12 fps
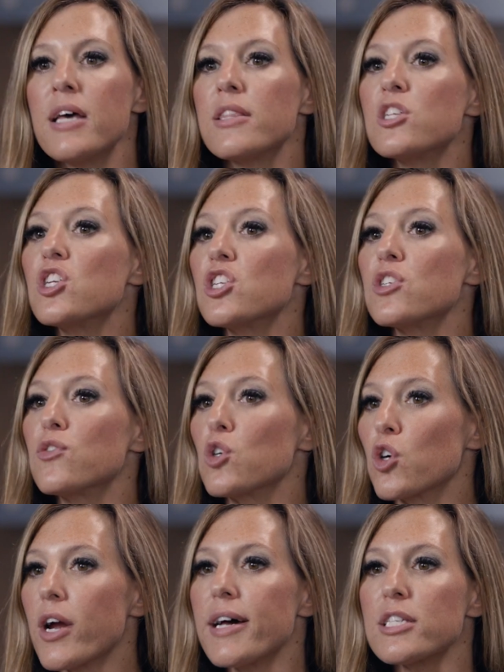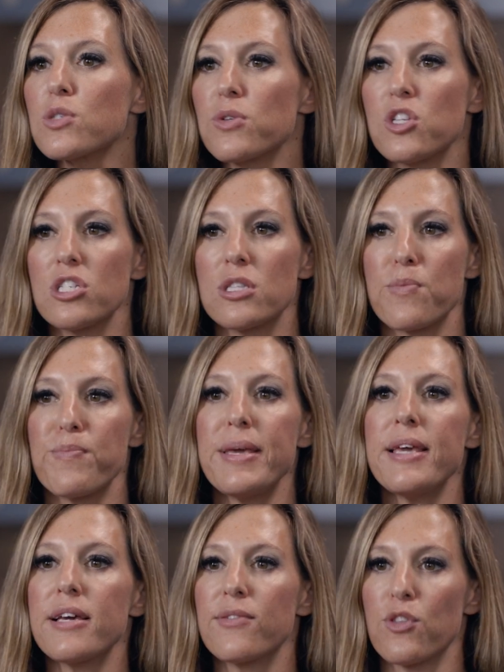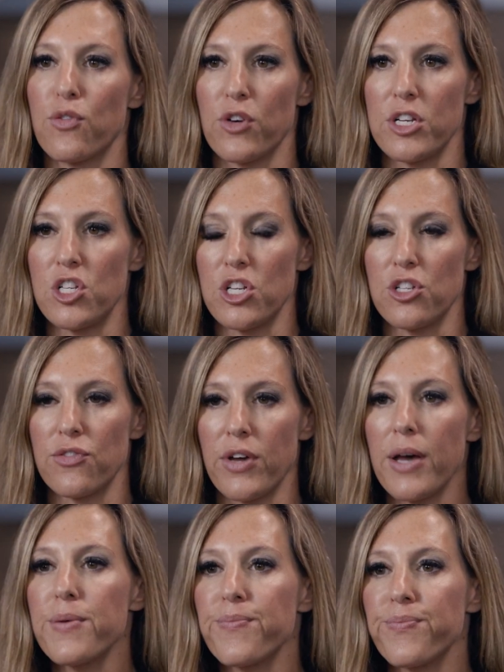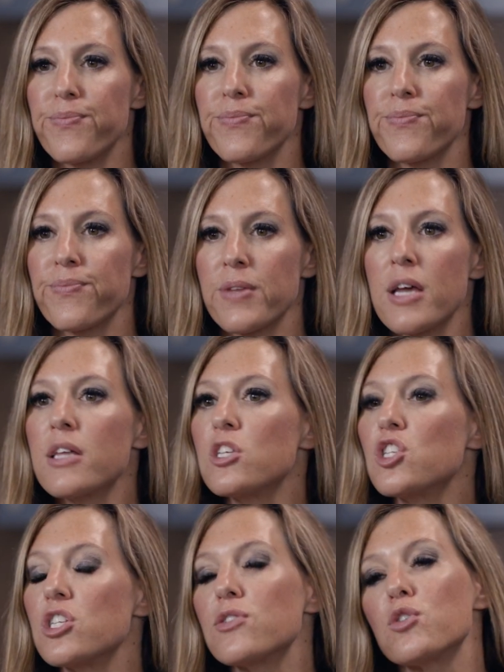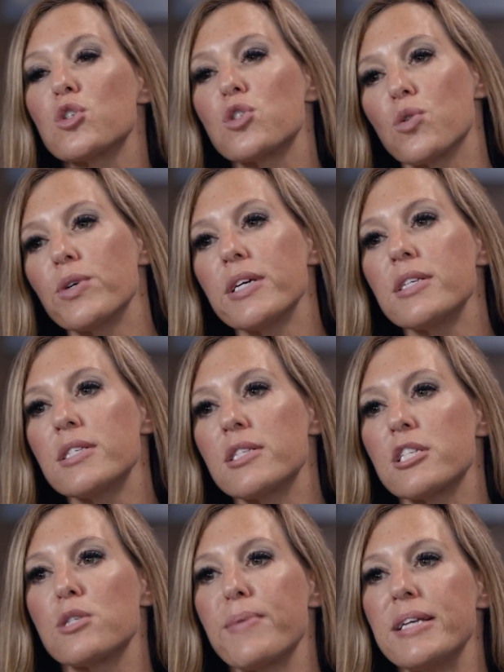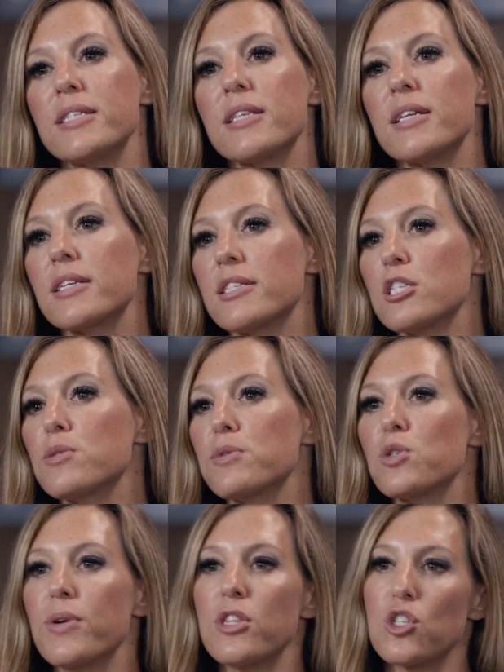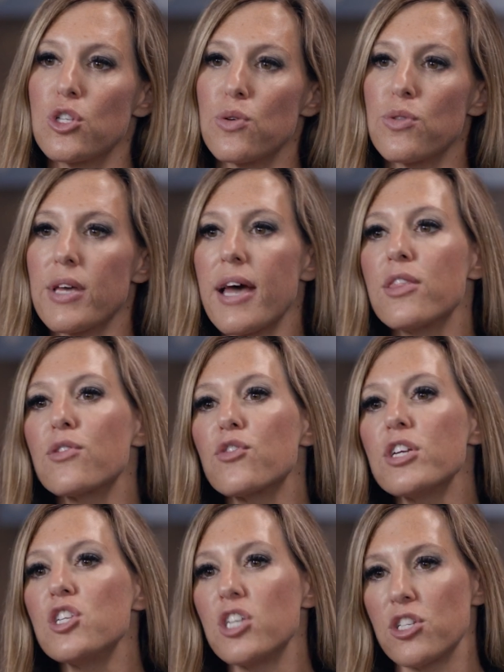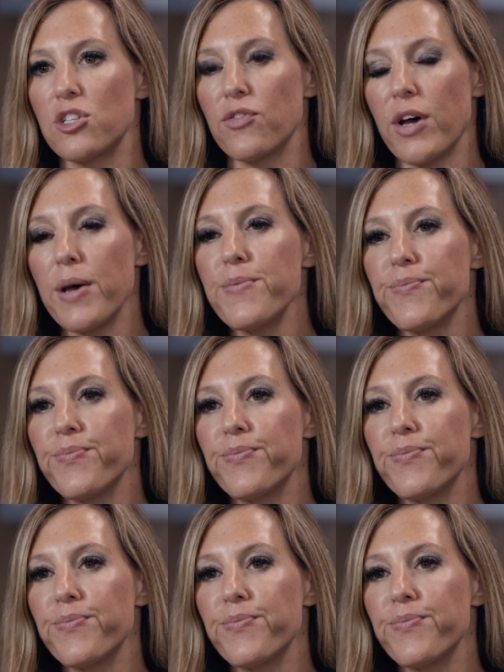the gingival crest, which is the peak of the free gingiva, the gingival sulcus, the space that exists between the tooth and the free gingiva,